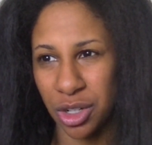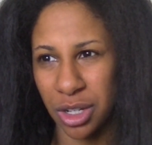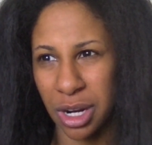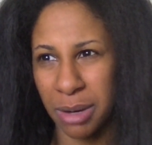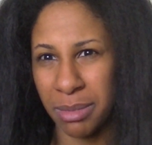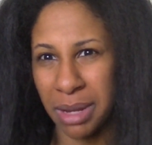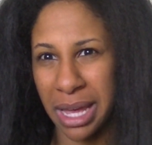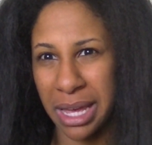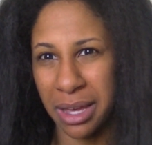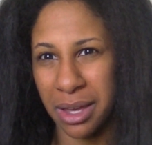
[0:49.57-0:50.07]
And
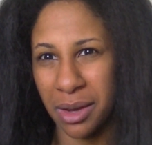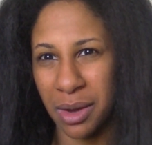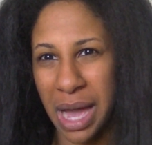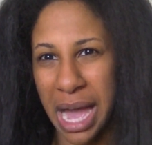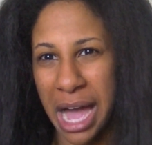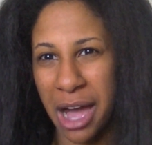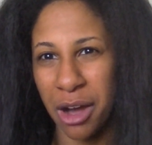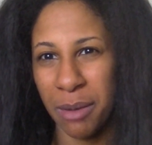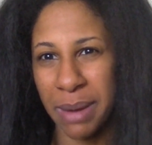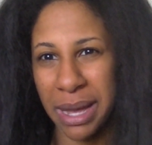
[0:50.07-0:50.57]
I'm like,
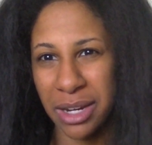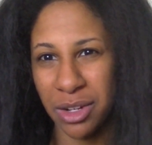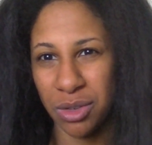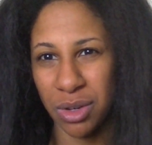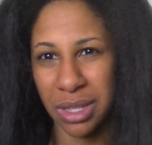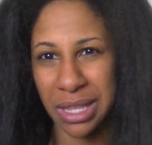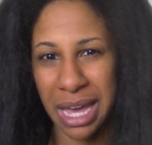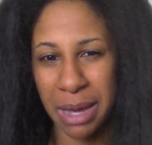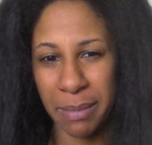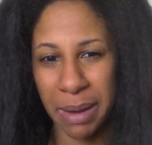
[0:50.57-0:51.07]
how am I
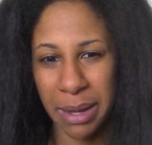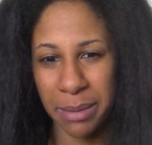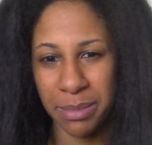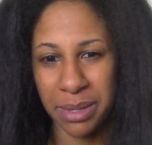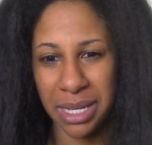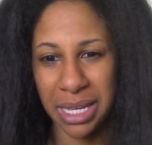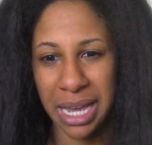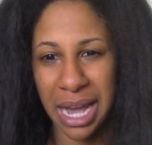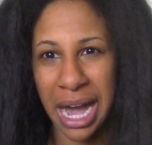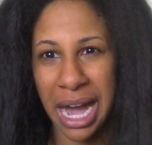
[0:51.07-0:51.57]
doing that by
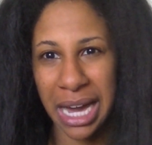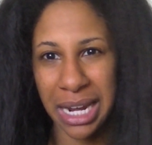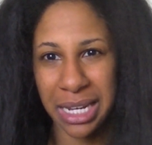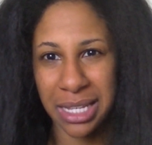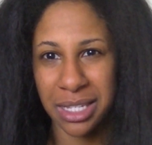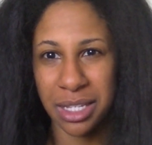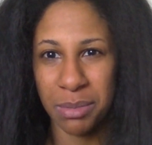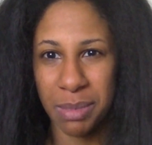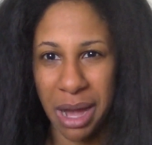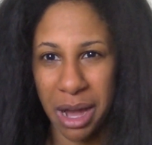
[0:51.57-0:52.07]
being
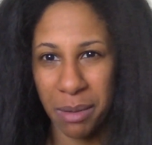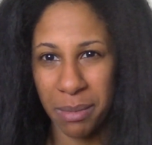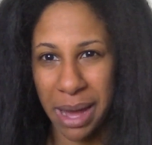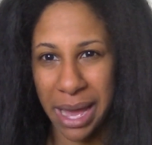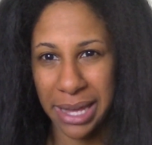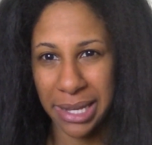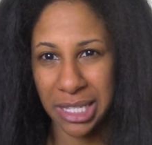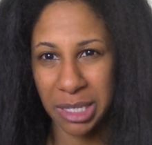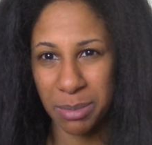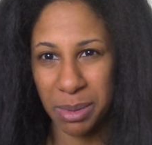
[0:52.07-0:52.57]
honest about
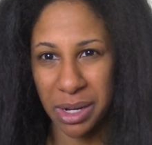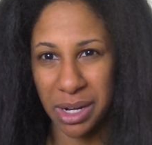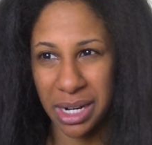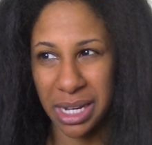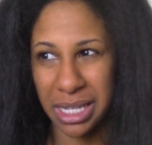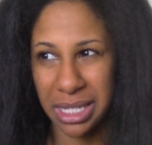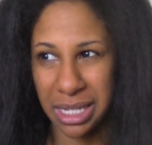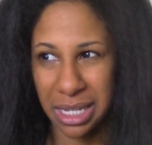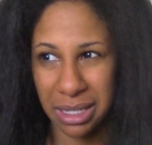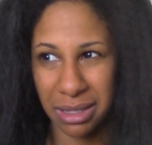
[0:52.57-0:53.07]
my
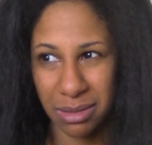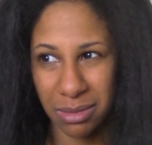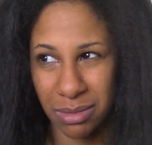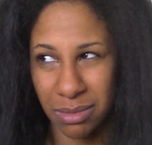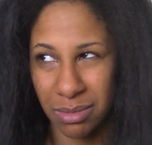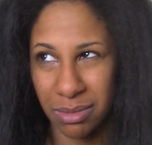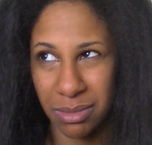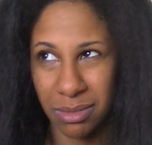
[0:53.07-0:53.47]
experience and